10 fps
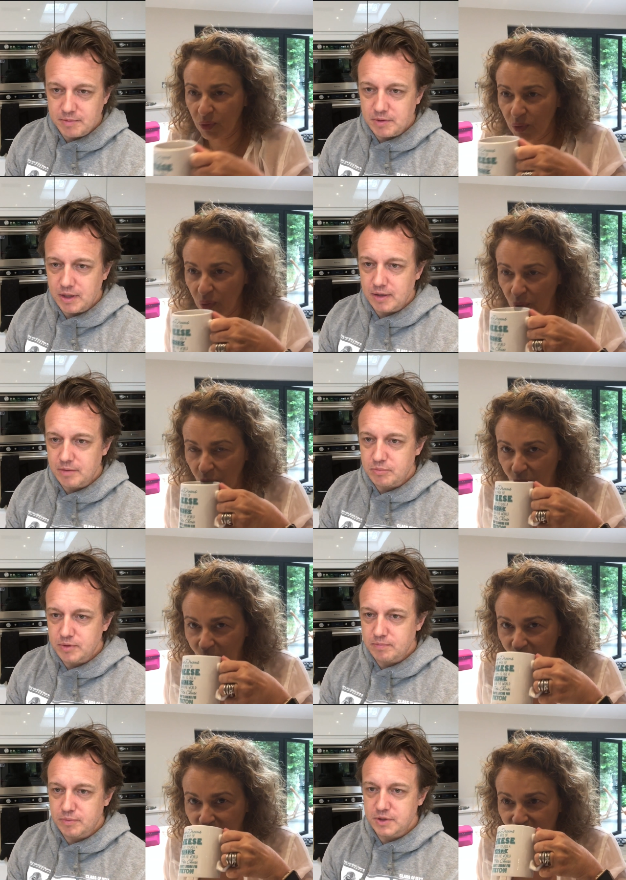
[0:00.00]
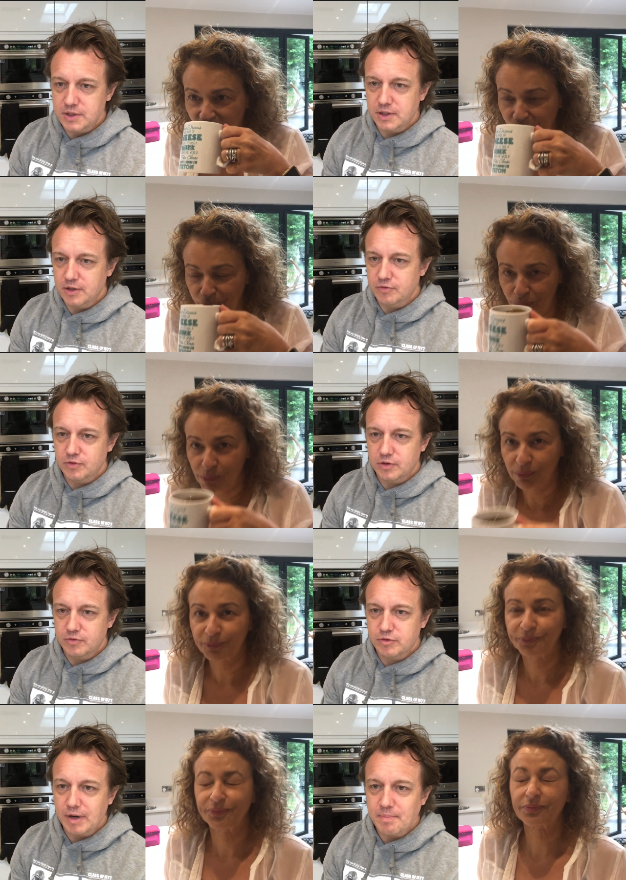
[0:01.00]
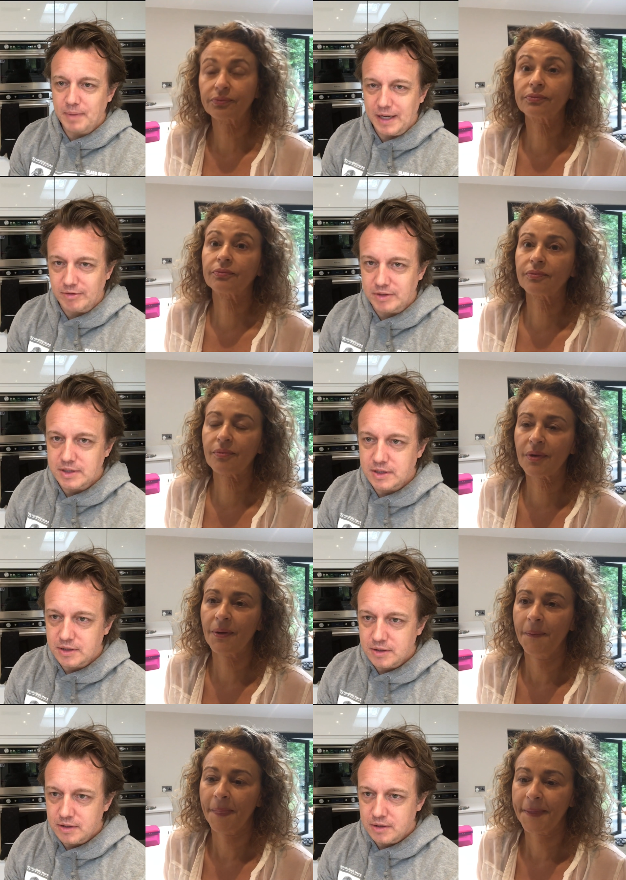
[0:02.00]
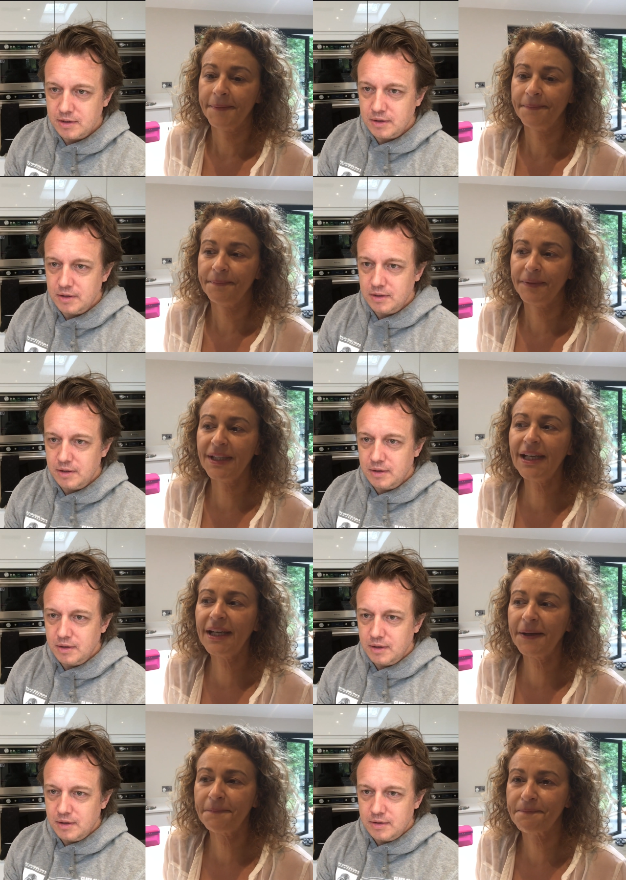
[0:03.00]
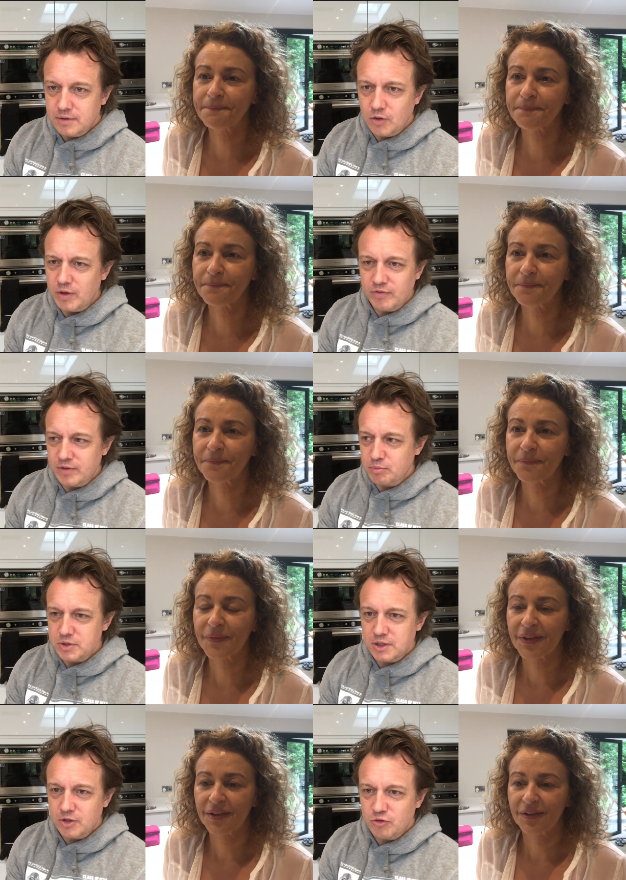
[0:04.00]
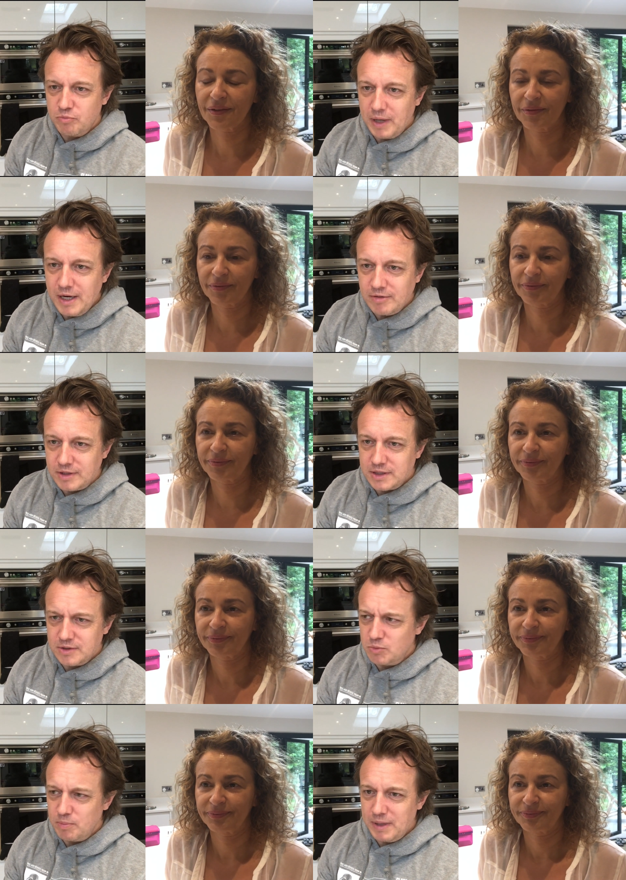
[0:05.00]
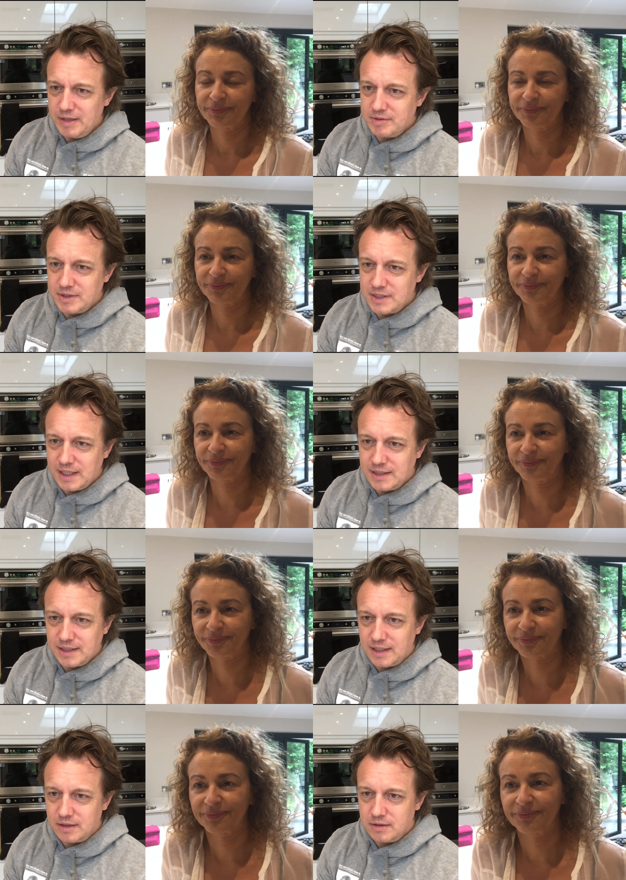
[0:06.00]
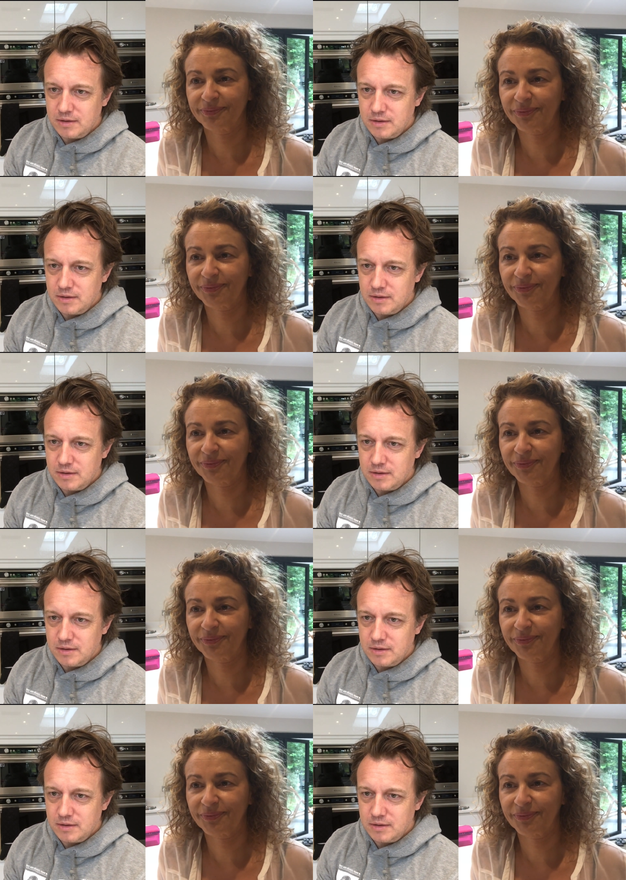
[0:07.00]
Speaker 1: seemed like the preserve of grandparents. Yeah. Not even the preserve of parents, because what parents stay together?